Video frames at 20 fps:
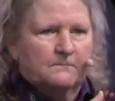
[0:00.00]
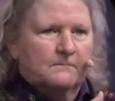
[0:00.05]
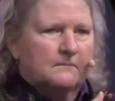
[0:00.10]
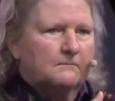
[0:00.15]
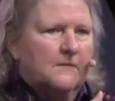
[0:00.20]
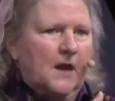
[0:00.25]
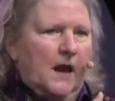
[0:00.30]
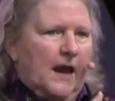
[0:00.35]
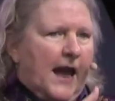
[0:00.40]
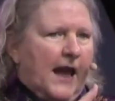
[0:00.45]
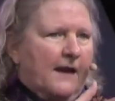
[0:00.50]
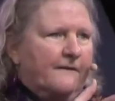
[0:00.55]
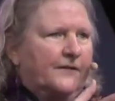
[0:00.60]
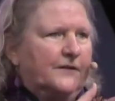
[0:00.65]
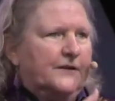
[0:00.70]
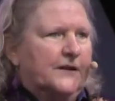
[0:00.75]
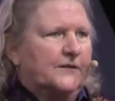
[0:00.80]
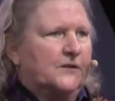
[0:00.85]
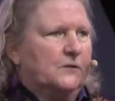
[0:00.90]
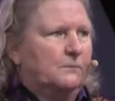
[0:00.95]
a half a
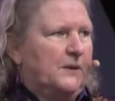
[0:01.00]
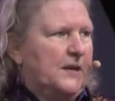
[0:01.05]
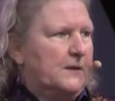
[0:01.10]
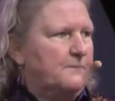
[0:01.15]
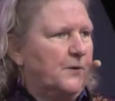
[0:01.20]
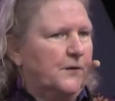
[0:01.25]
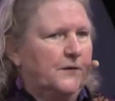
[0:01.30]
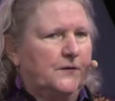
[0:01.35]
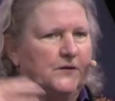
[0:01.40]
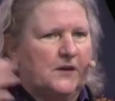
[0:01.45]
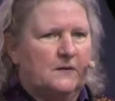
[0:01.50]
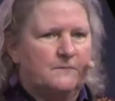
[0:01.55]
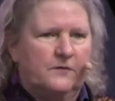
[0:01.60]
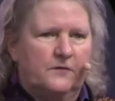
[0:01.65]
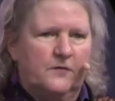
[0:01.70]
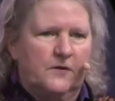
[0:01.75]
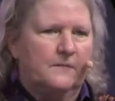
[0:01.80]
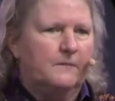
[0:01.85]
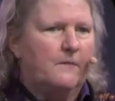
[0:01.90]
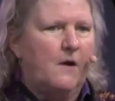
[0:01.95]
dozen people, some
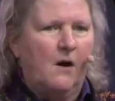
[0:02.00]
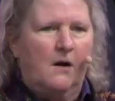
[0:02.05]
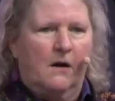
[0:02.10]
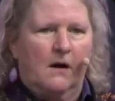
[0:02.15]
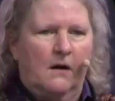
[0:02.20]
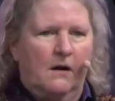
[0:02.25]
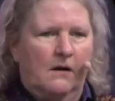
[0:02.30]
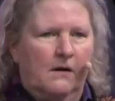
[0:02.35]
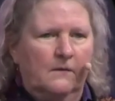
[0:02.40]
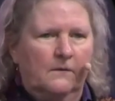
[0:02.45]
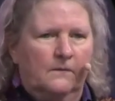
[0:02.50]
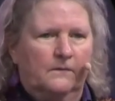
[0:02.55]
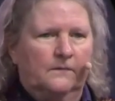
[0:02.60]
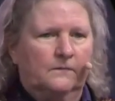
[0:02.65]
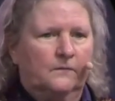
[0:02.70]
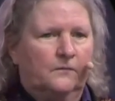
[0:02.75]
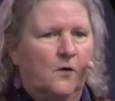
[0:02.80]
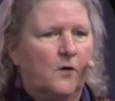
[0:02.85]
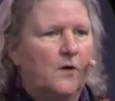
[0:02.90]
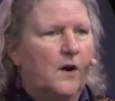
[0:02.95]
of them are
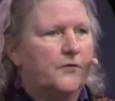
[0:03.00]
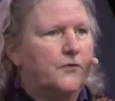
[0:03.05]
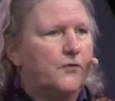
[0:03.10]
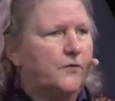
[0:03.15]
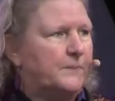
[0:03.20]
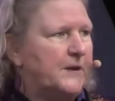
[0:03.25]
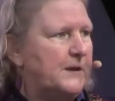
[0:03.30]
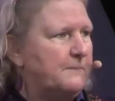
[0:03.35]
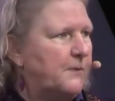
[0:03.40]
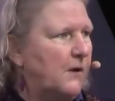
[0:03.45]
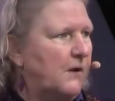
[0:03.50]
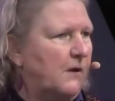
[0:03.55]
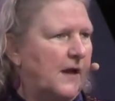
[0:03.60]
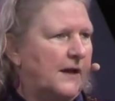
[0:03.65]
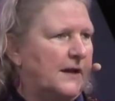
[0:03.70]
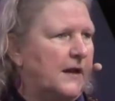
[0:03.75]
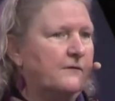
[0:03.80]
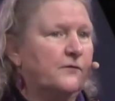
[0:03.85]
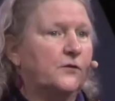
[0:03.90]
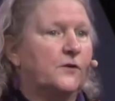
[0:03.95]
400 people,
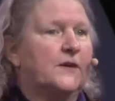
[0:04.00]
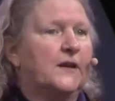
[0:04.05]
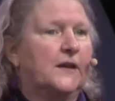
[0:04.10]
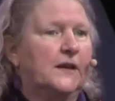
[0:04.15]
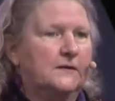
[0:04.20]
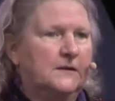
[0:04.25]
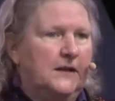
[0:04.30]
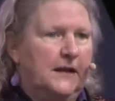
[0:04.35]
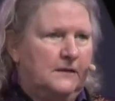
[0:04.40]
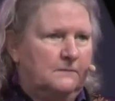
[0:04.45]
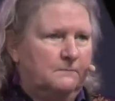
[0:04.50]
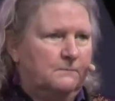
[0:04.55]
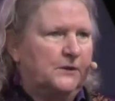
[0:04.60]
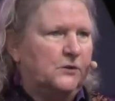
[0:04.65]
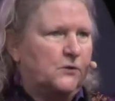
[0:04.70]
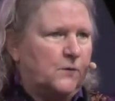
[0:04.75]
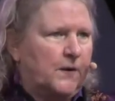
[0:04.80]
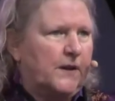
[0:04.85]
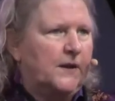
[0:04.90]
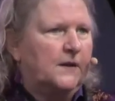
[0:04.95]
and everything in
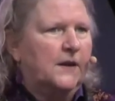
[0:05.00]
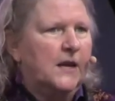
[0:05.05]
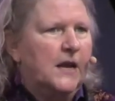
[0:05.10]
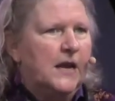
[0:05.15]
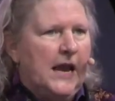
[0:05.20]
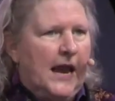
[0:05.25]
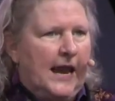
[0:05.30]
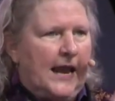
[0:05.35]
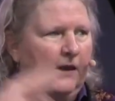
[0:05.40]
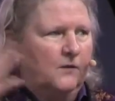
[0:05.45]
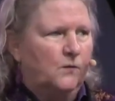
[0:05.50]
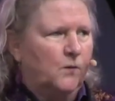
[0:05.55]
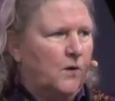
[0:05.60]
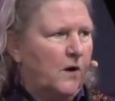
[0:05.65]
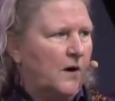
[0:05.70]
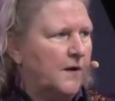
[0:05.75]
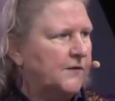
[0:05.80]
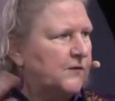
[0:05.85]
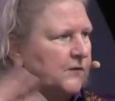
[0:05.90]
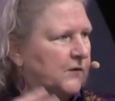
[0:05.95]
between. And we're
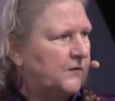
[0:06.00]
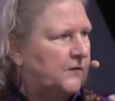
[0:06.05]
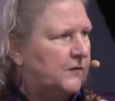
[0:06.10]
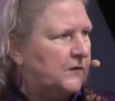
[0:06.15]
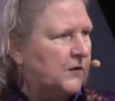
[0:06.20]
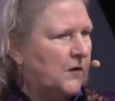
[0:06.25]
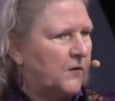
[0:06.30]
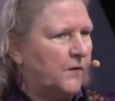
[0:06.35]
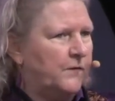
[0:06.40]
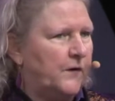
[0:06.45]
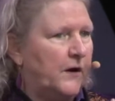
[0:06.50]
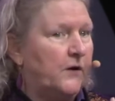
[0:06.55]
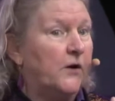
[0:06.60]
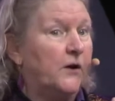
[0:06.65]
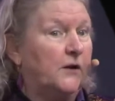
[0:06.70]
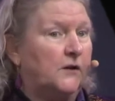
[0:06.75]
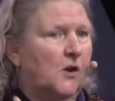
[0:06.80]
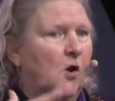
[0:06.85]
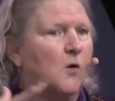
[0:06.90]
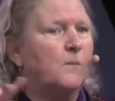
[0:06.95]
also
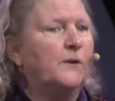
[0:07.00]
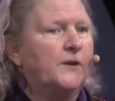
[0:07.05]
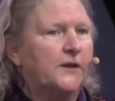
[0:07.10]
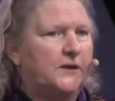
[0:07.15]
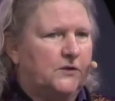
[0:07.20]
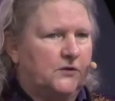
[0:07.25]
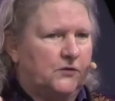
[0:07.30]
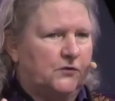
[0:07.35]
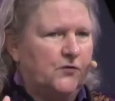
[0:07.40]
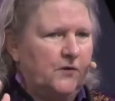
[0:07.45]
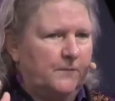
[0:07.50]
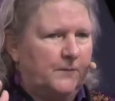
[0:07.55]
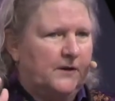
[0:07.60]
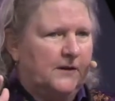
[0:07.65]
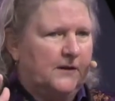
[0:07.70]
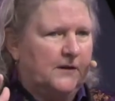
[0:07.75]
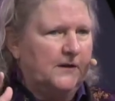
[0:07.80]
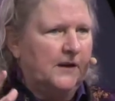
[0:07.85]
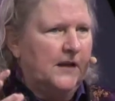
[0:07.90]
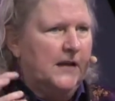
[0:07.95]
very globally
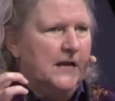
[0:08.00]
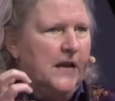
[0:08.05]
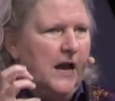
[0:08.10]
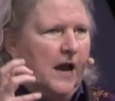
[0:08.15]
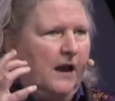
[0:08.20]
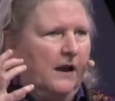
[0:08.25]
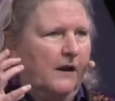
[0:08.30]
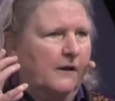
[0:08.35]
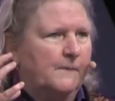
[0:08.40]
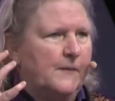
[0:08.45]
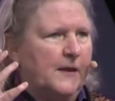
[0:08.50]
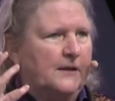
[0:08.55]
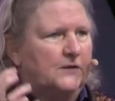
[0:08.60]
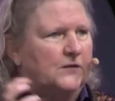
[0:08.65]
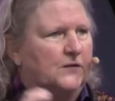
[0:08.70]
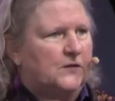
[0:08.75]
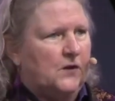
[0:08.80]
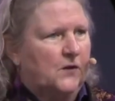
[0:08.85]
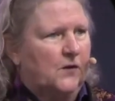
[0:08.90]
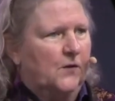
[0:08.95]
distributed, and
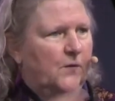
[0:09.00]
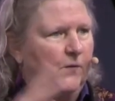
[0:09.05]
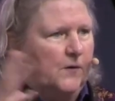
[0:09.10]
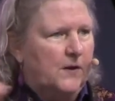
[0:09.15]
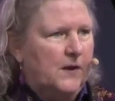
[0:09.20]
so